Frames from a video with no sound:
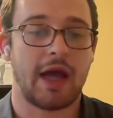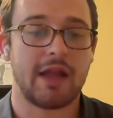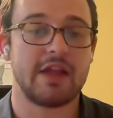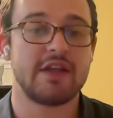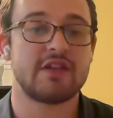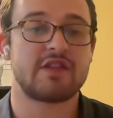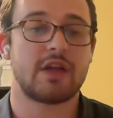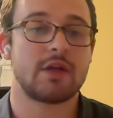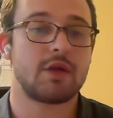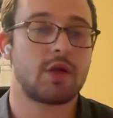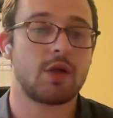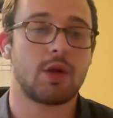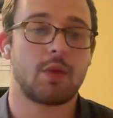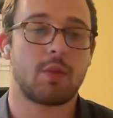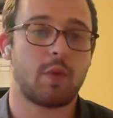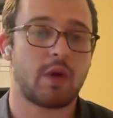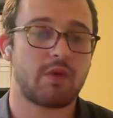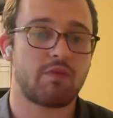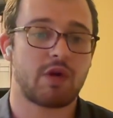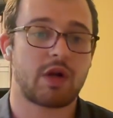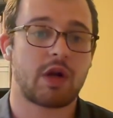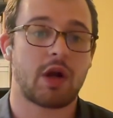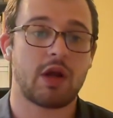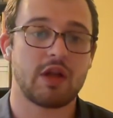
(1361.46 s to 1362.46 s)
at least
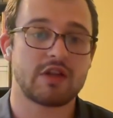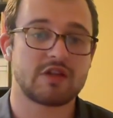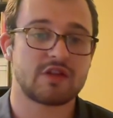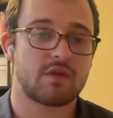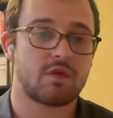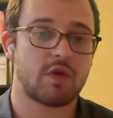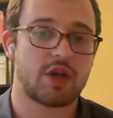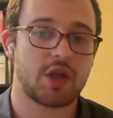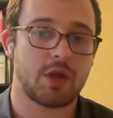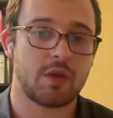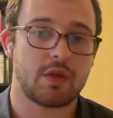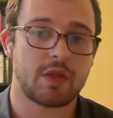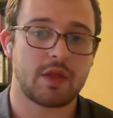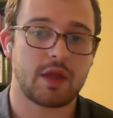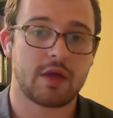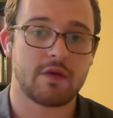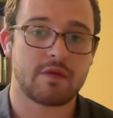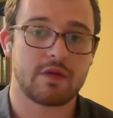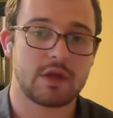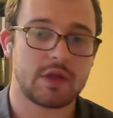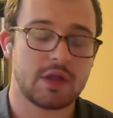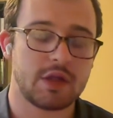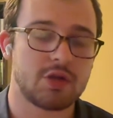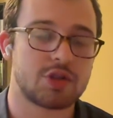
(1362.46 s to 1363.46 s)
regardless of what you
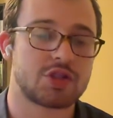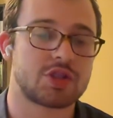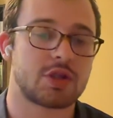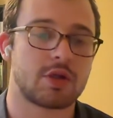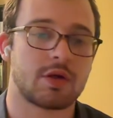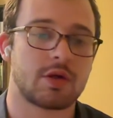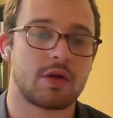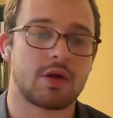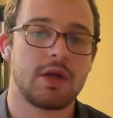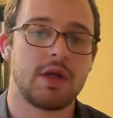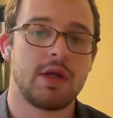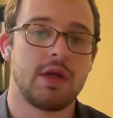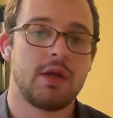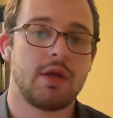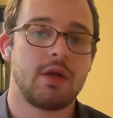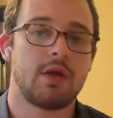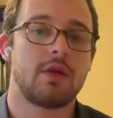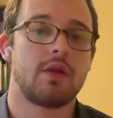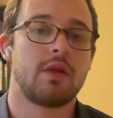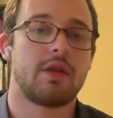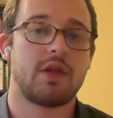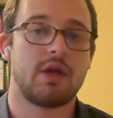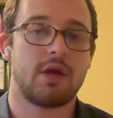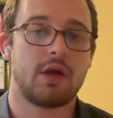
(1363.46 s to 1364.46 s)
think of the literature,
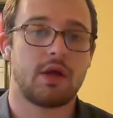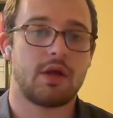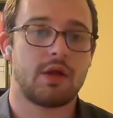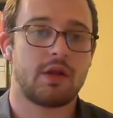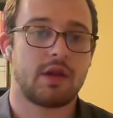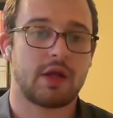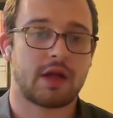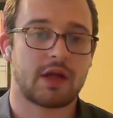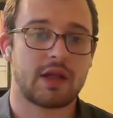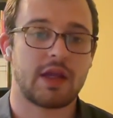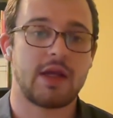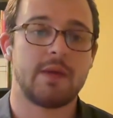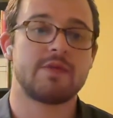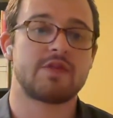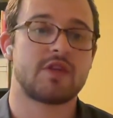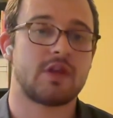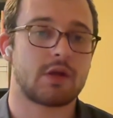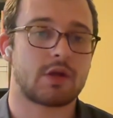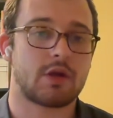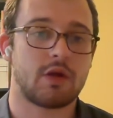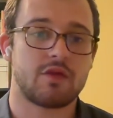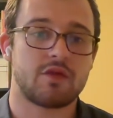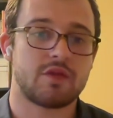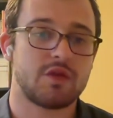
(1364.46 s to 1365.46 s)
the claims in
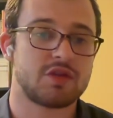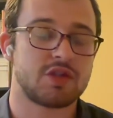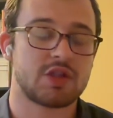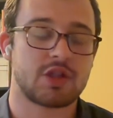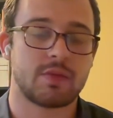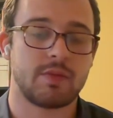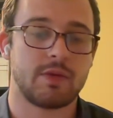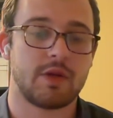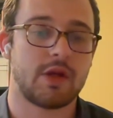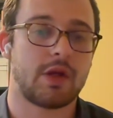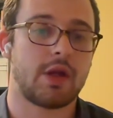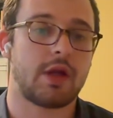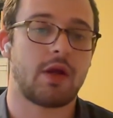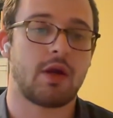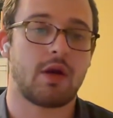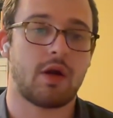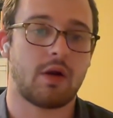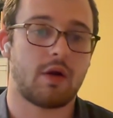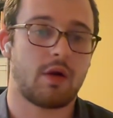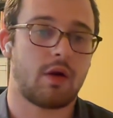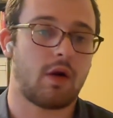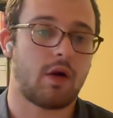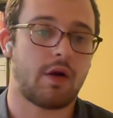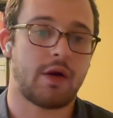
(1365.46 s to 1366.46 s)
the cold fusion community
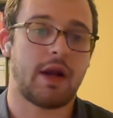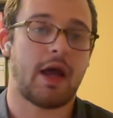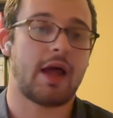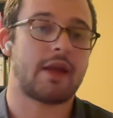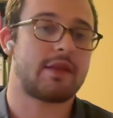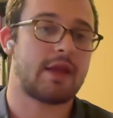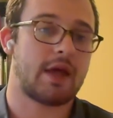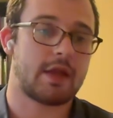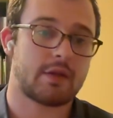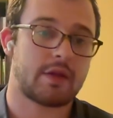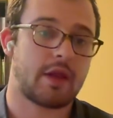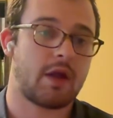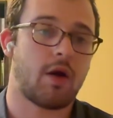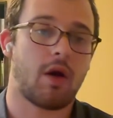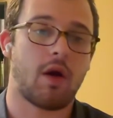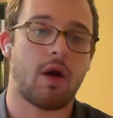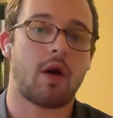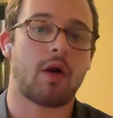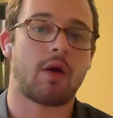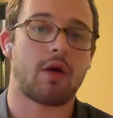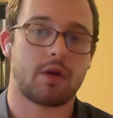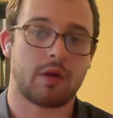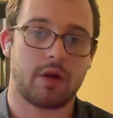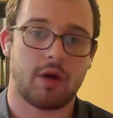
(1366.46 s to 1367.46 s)
are not that. There
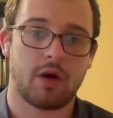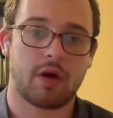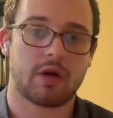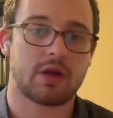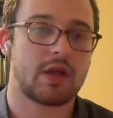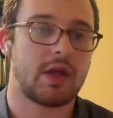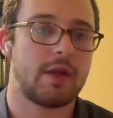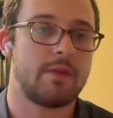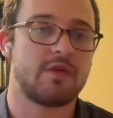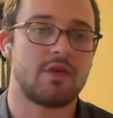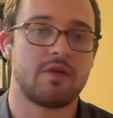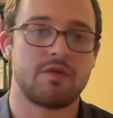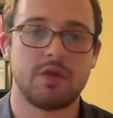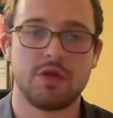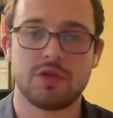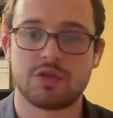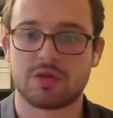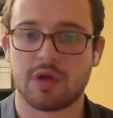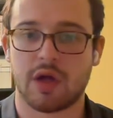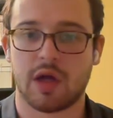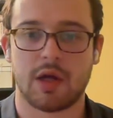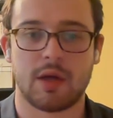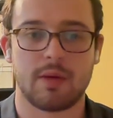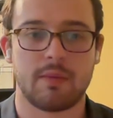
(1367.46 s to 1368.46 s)
are claims of
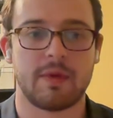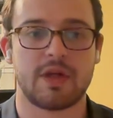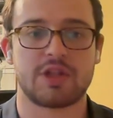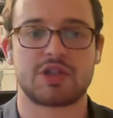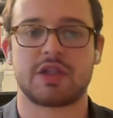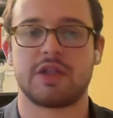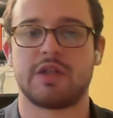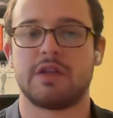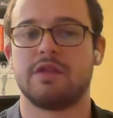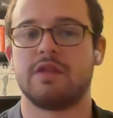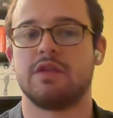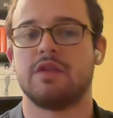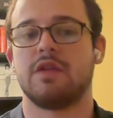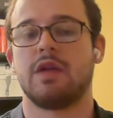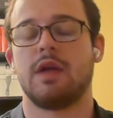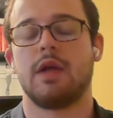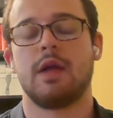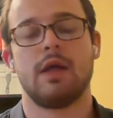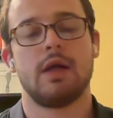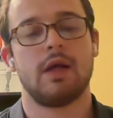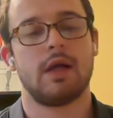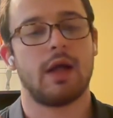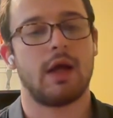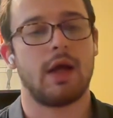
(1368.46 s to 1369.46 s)
neutron emission,
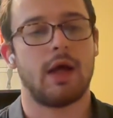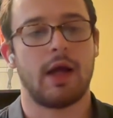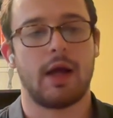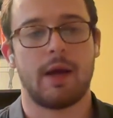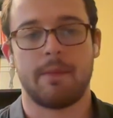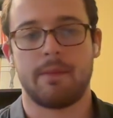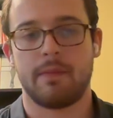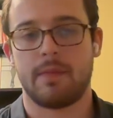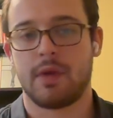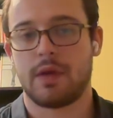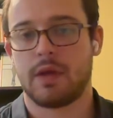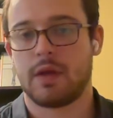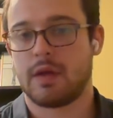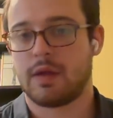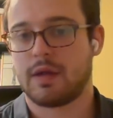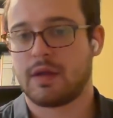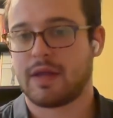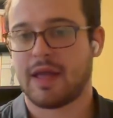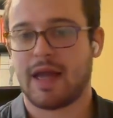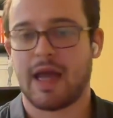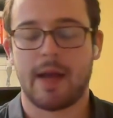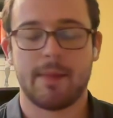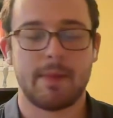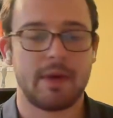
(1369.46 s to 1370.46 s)

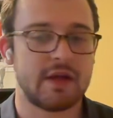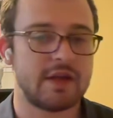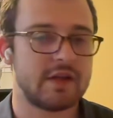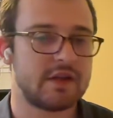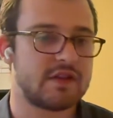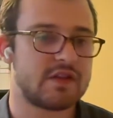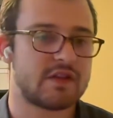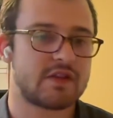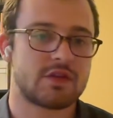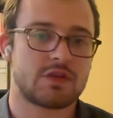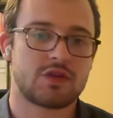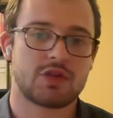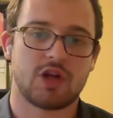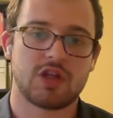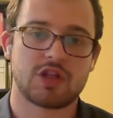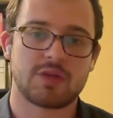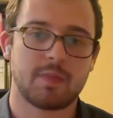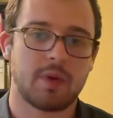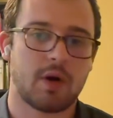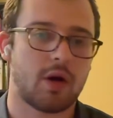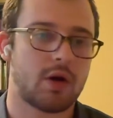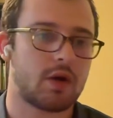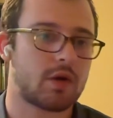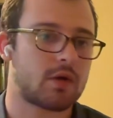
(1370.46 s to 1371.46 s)
gammas,
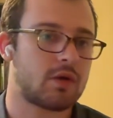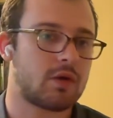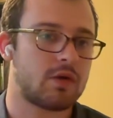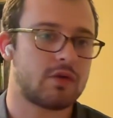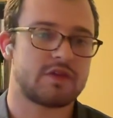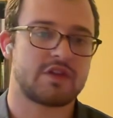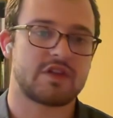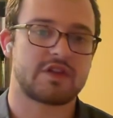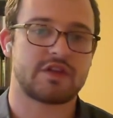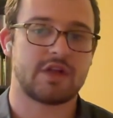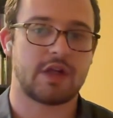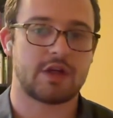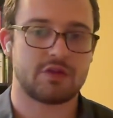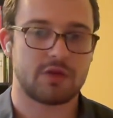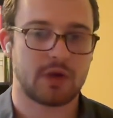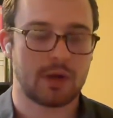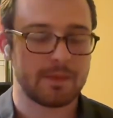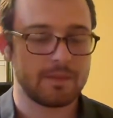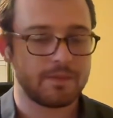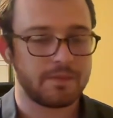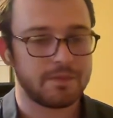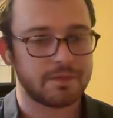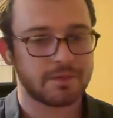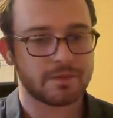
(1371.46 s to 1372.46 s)
charged particles,
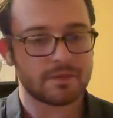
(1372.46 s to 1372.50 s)
etc.